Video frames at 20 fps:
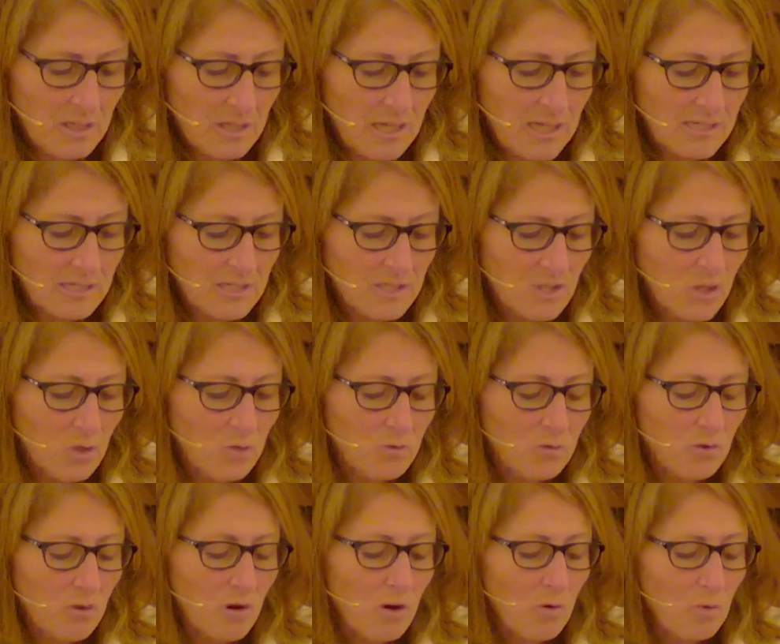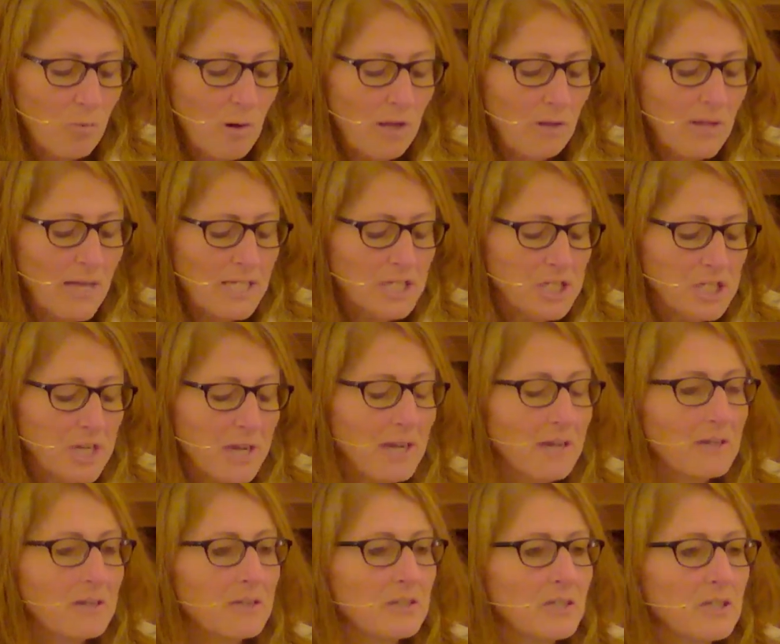As an overall
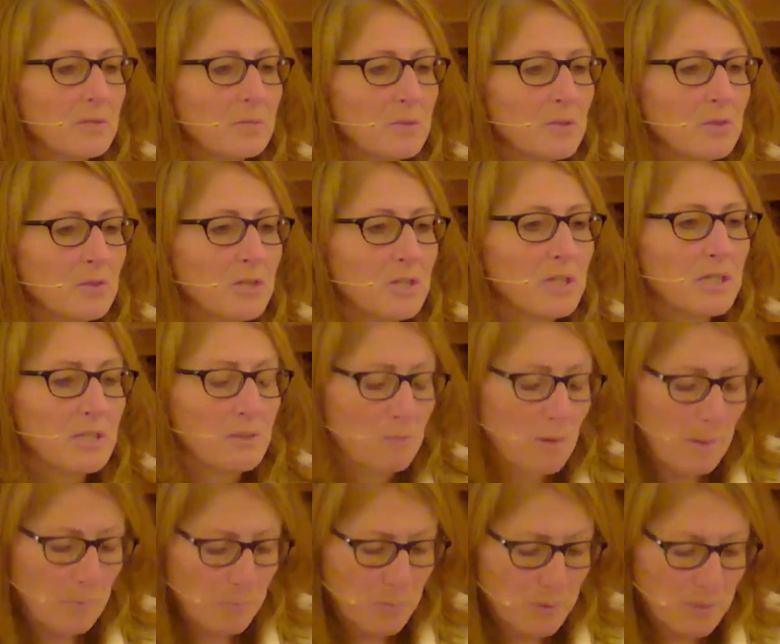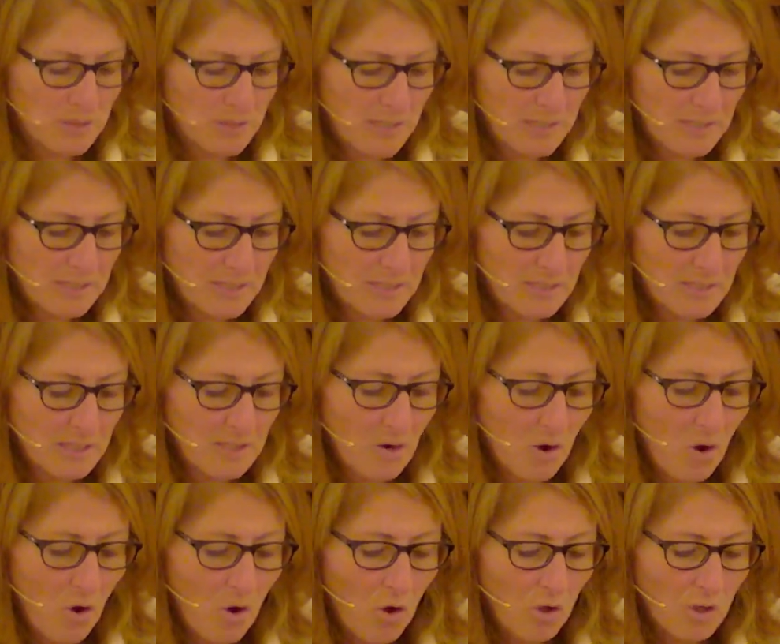well-educated community represented in
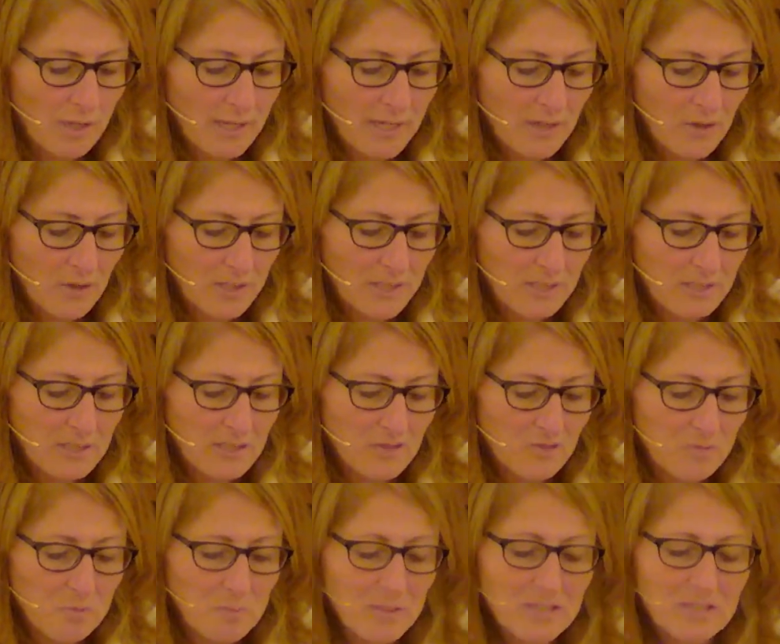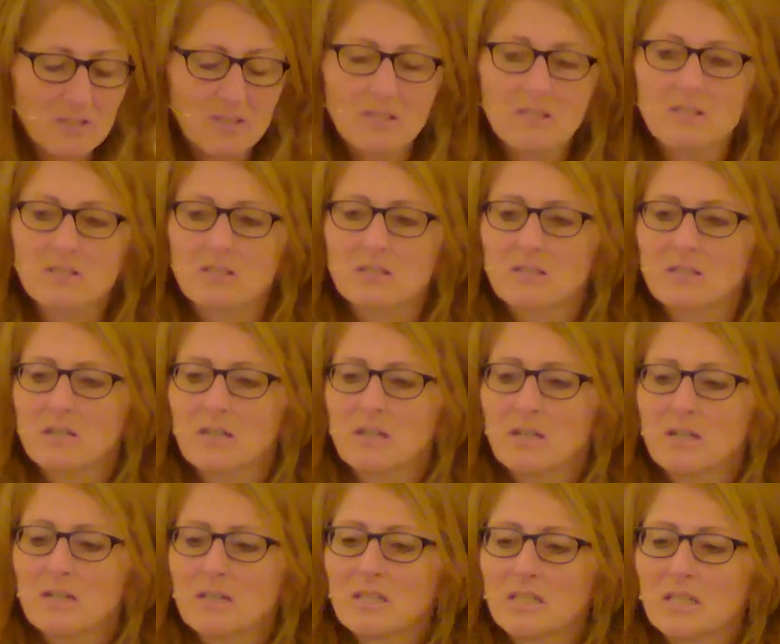all areas of business,
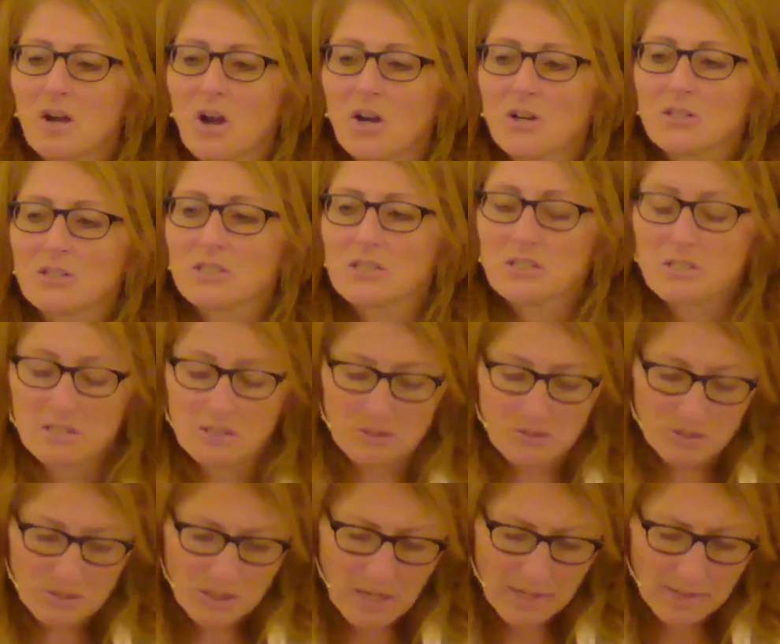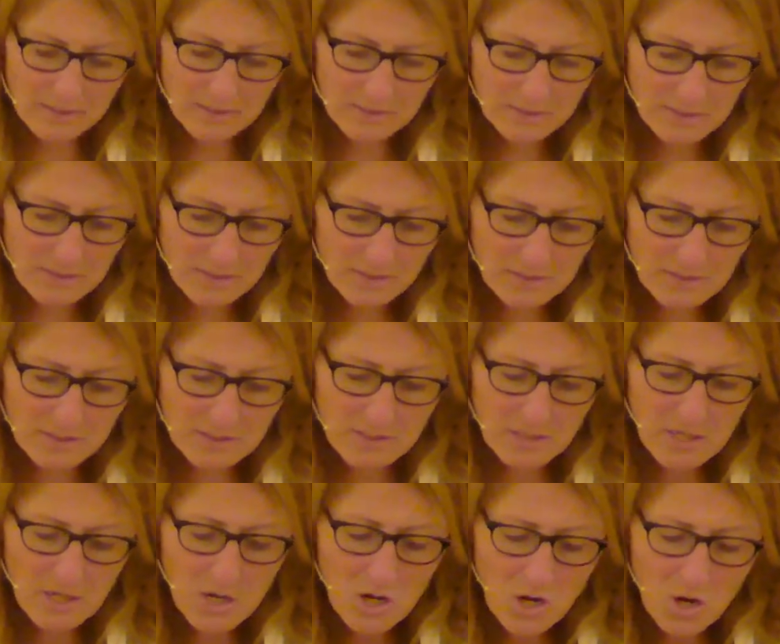the arts and sciences,
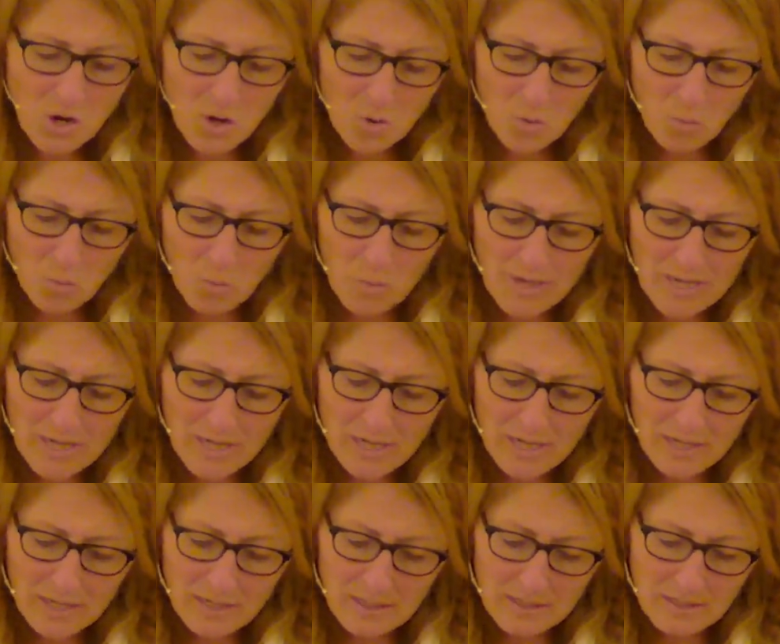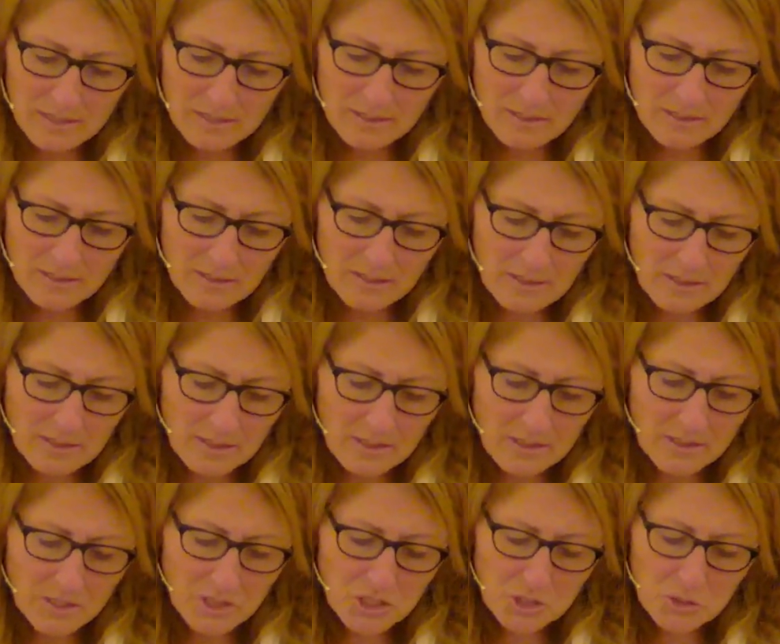we
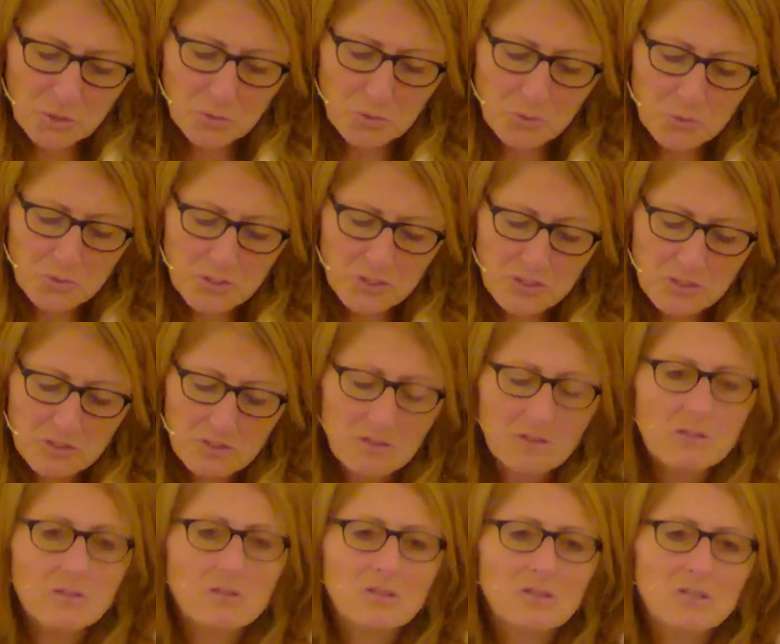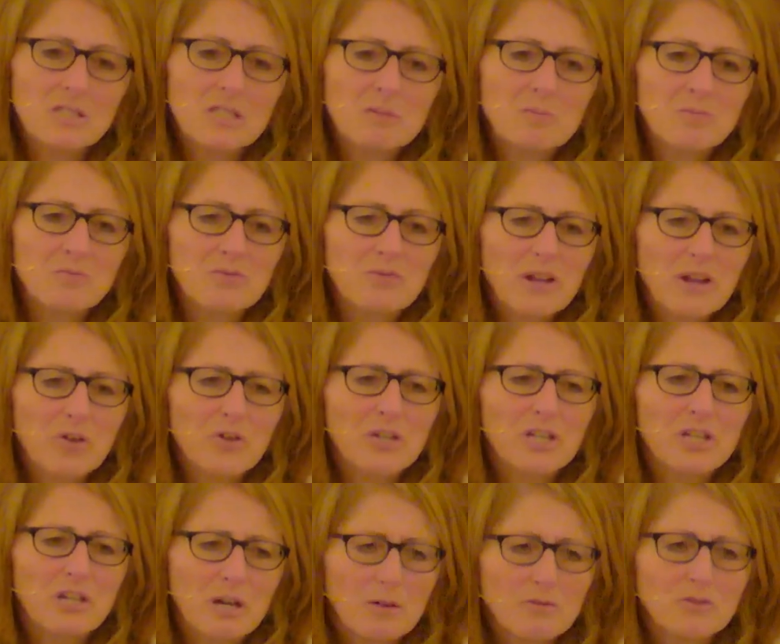Jews seem
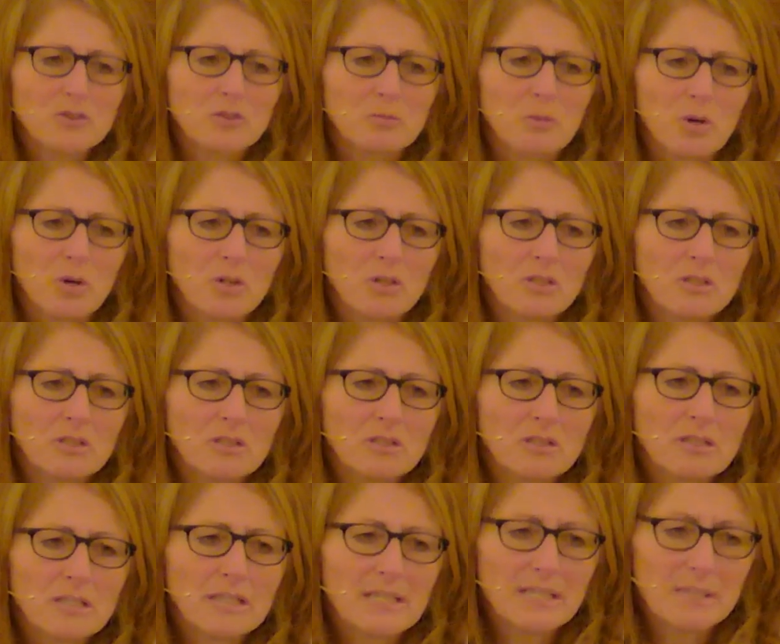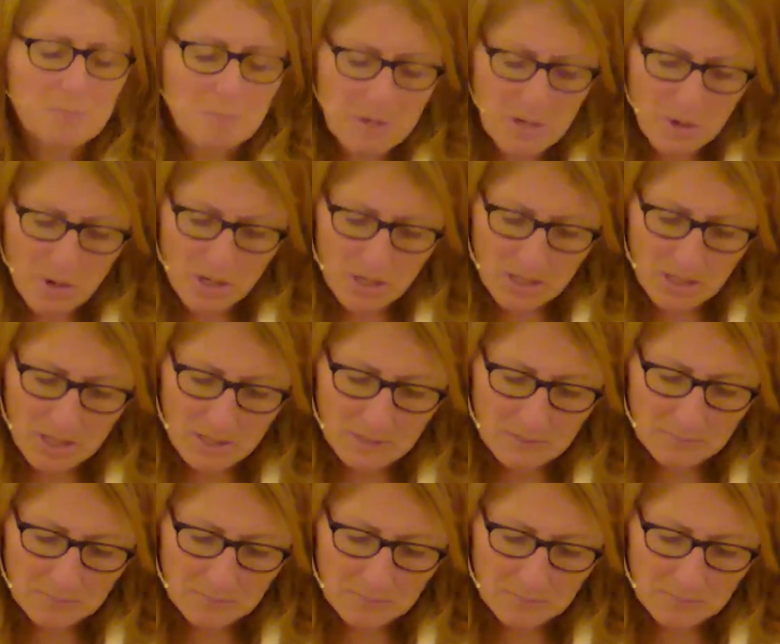very comfortable in America.